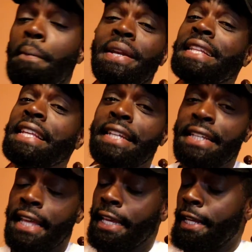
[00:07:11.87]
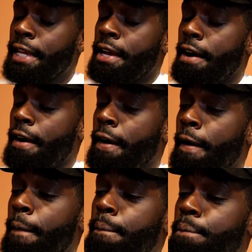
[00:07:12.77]
But at the end of the day,
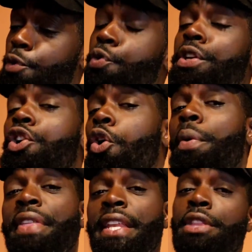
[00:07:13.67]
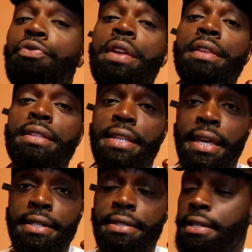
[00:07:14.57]
um, you can go with any three of these
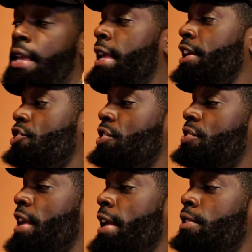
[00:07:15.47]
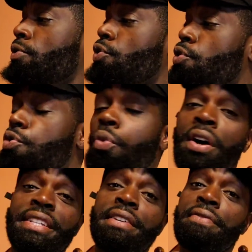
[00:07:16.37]
kits. It's just that, do you
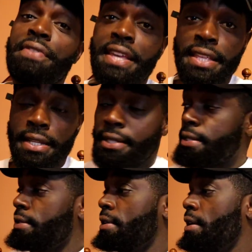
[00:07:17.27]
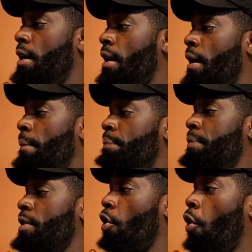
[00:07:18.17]
want convenience?
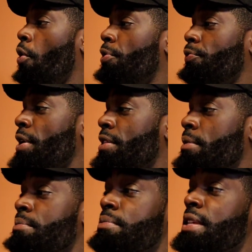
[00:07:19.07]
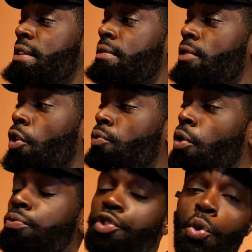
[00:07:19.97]
Um, all three of them oh,
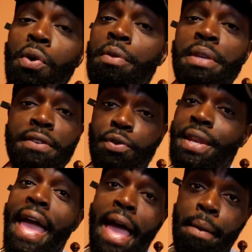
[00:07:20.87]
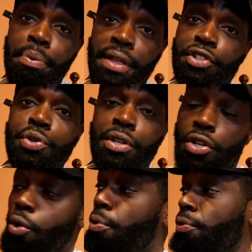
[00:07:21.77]
well, two of them give you an app that you
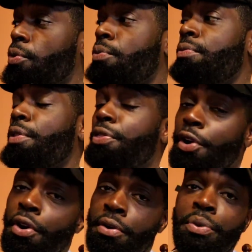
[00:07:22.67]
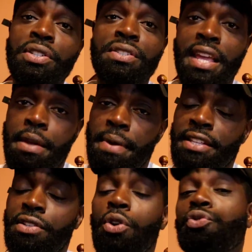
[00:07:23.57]
can go through. The third, which is
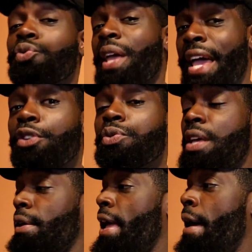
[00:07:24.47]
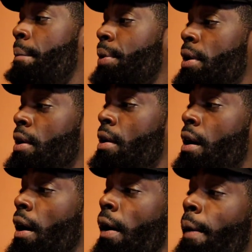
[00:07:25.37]
AMS, goes through the EcuTek app.
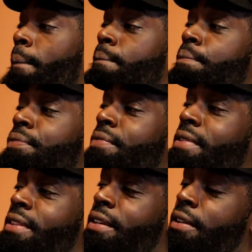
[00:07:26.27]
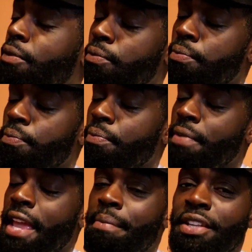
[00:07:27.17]
Um, the
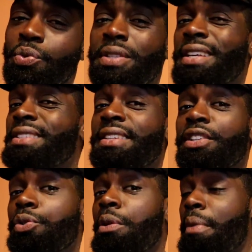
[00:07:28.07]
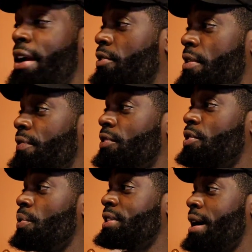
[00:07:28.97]
AMS one doesn't include a micron
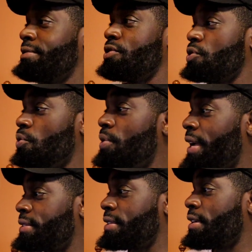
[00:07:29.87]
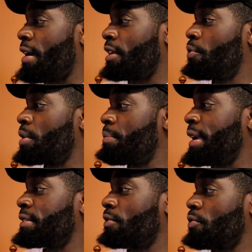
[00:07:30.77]
filter, which I do not see here. I don't want to
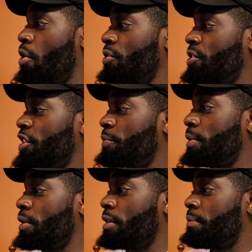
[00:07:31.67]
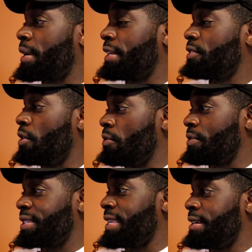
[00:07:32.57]
make the wrong judgment on them, but I
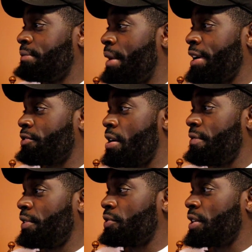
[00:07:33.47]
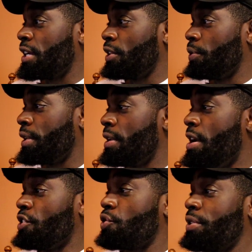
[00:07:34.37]
don't see a micron filter included.
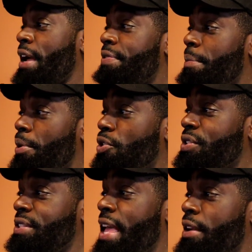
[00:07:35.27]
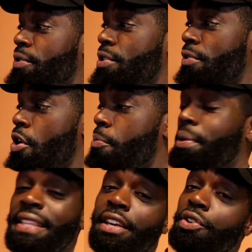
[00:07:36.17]
So you're going to have to purchase that on your
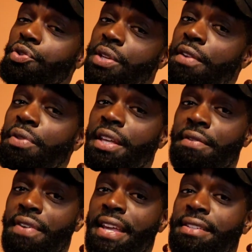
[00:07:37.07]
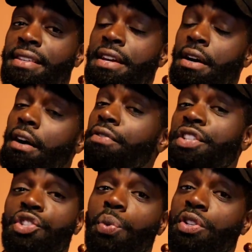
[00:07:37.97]
own. But they also give you the convenience
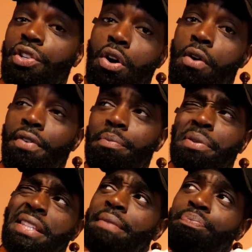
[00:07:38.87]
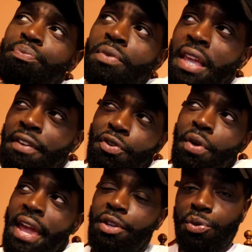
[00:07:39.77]
of just switching over. But then if
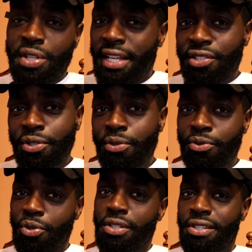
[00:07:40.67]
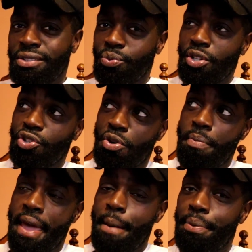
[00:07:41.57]
you're EcuTek tuned, you could just switch
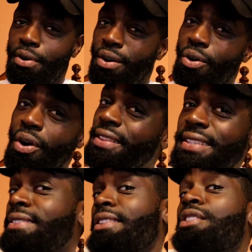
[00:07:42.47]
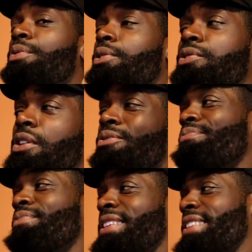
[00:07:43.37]
your map on the steering wheel.
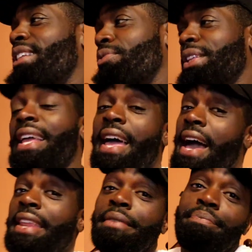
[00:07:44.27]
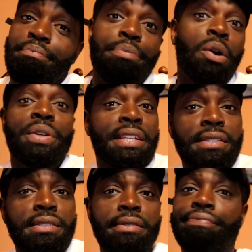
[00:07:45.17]
So is that really an added
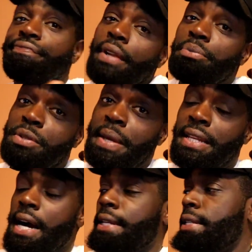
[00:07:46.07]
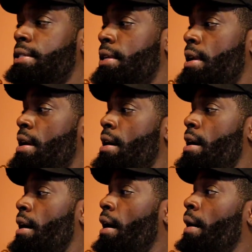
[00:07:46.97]
bonus? I'm just being honest.
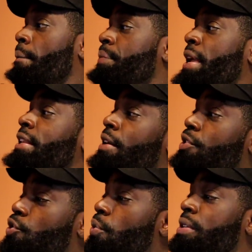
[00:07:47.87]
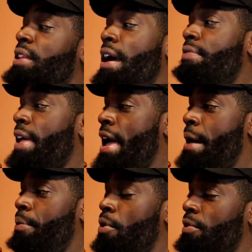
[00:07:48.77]
Um, and the other two ones have the
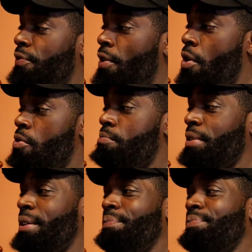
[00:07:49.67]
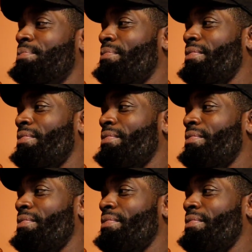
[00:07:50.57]
app on the phone, but